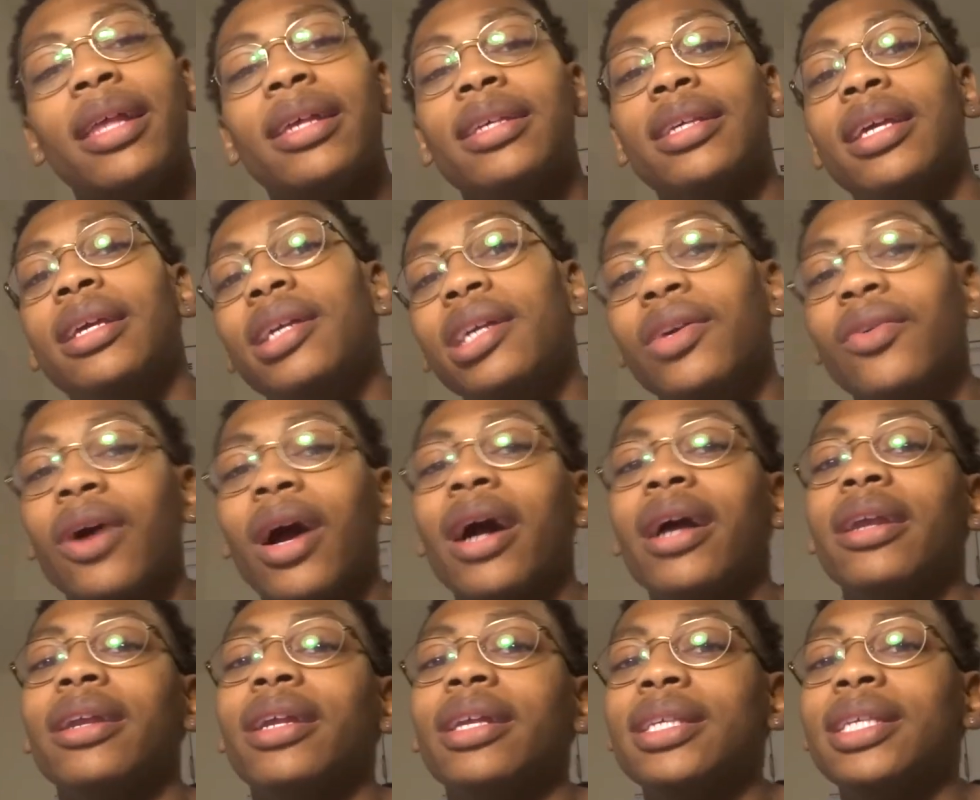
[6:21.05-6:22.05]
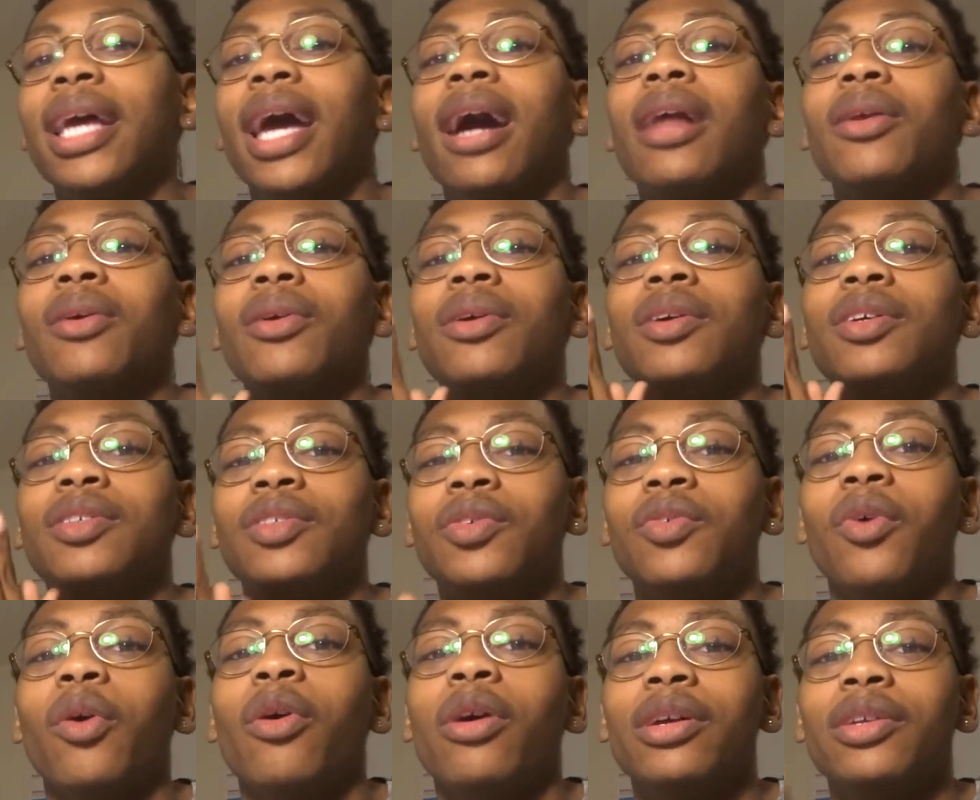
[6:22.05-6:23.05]
Let's keep grinding. The channel is
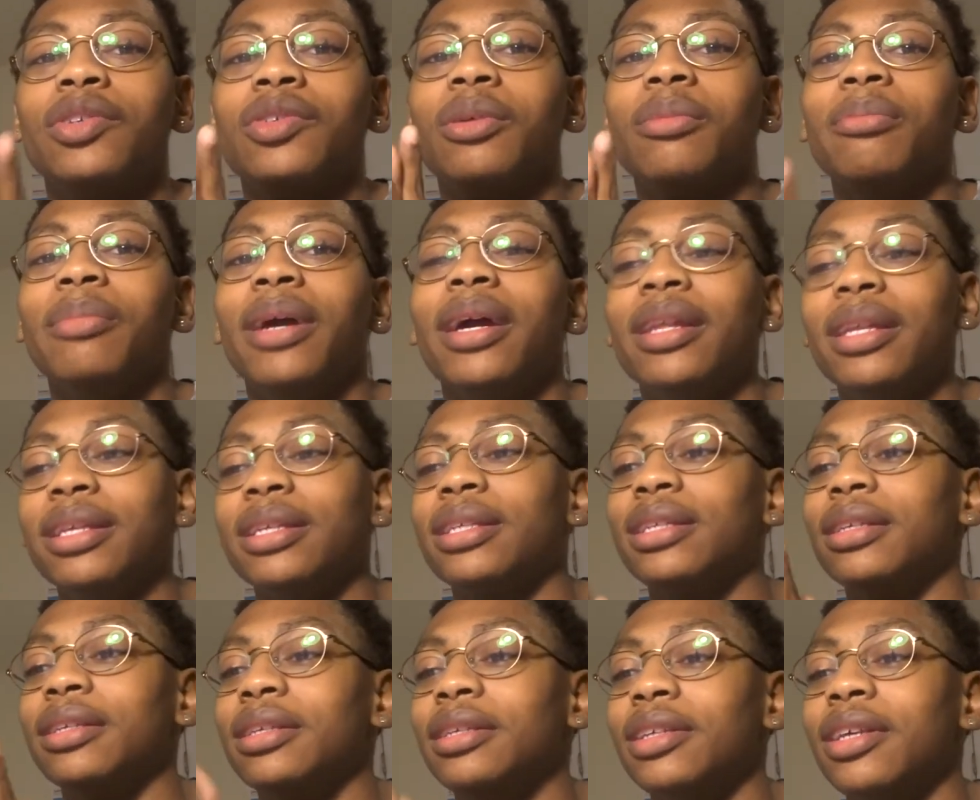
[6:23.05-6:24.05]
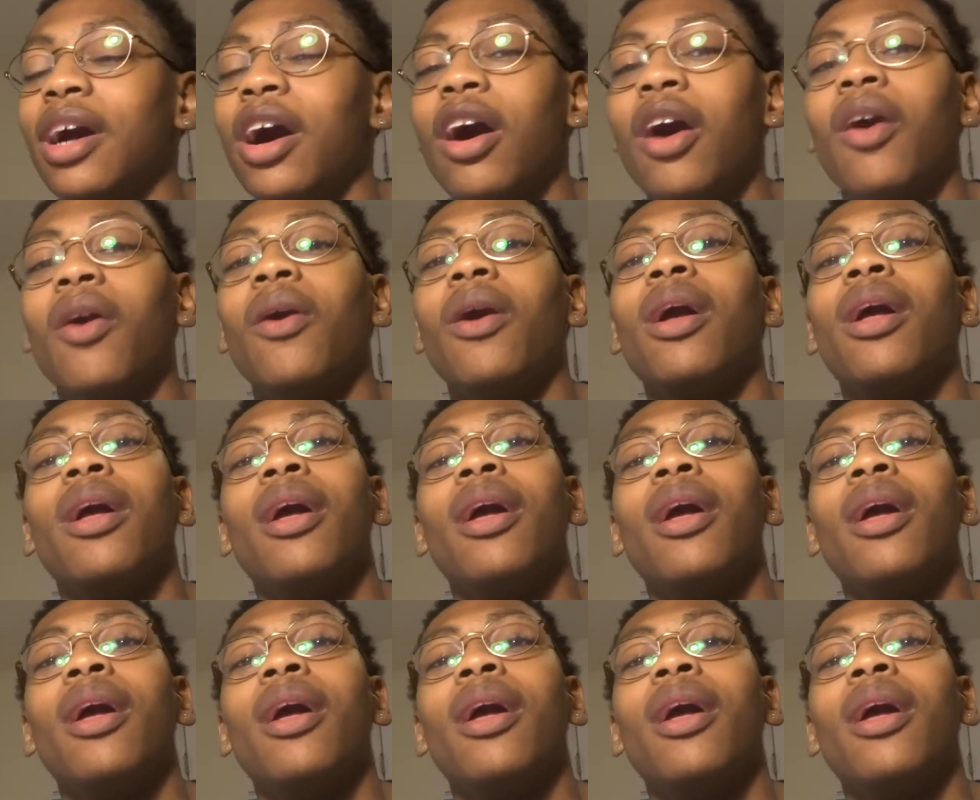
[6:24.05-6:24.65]
growing tremendously, y'all.